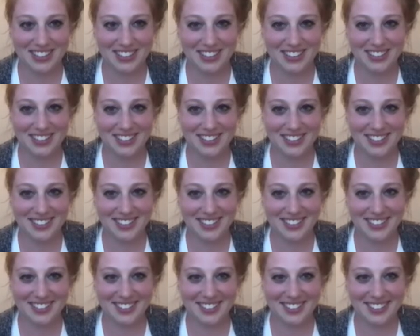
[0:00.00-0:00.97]

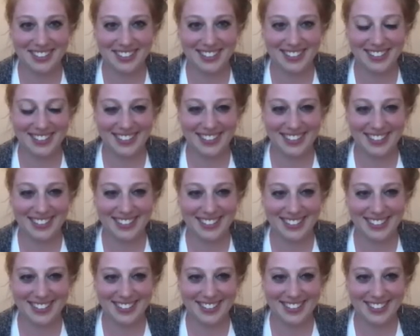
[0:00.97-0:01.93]

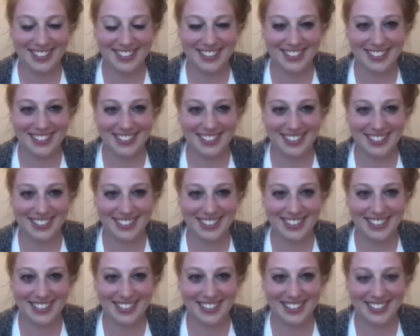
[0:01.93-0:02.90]

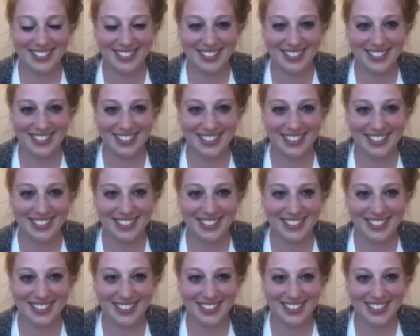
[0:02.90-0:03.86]

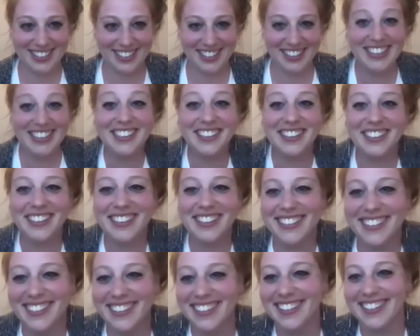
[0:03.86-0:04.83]

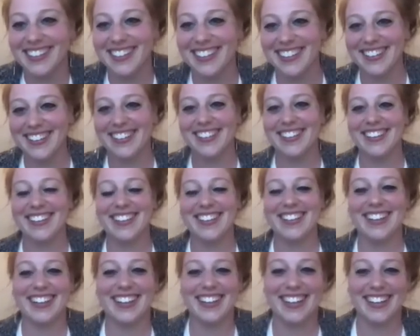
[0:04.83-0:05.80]

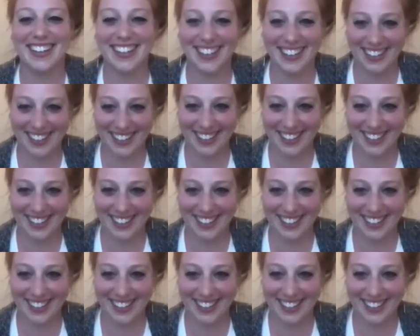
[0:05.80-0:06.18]
No words are spoken by the person on screen.